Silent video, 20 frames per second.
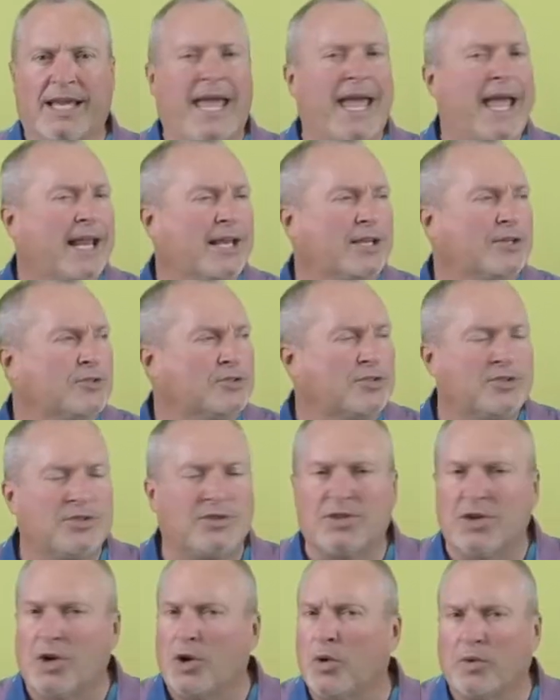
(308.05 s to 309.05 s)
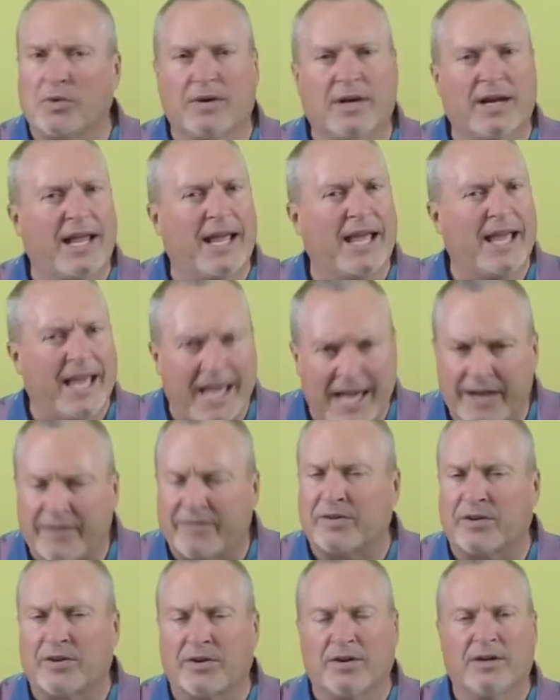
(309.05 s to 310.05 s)
And don't
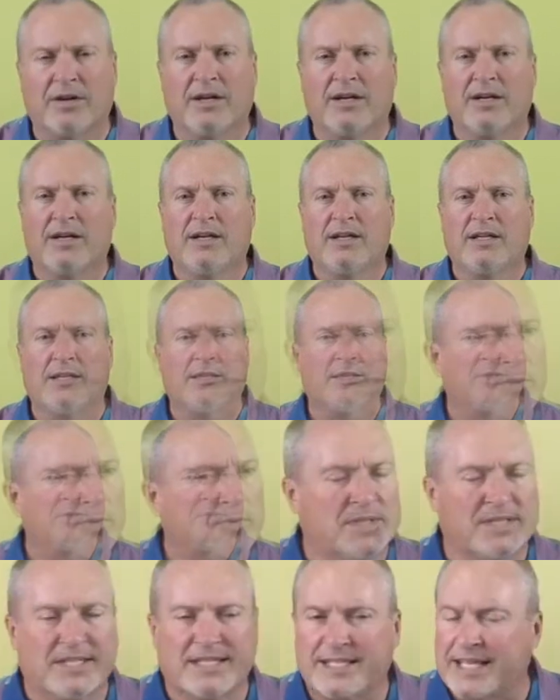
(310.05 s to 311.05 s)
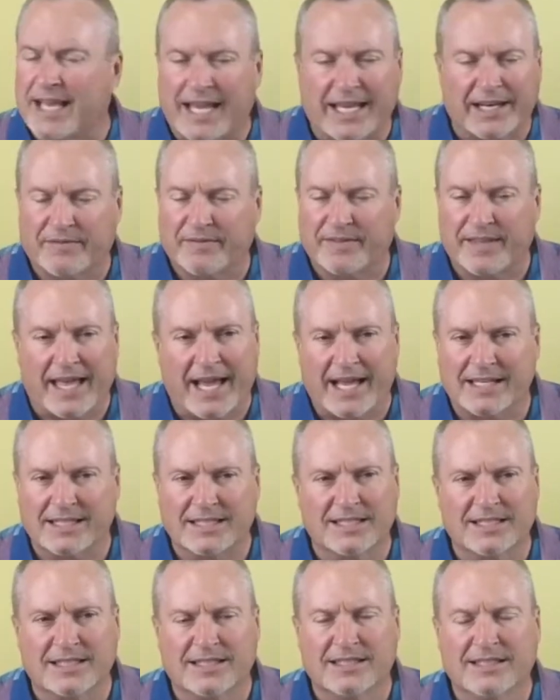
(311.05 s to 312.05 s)
ever lose sight of
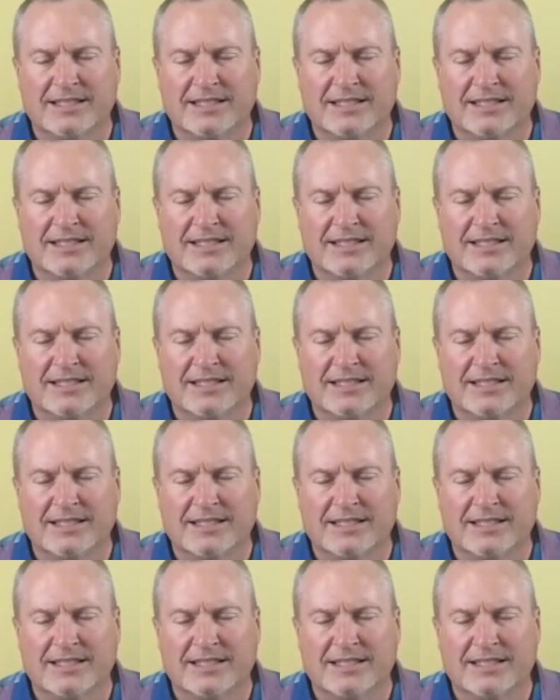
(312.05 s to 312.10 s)
that.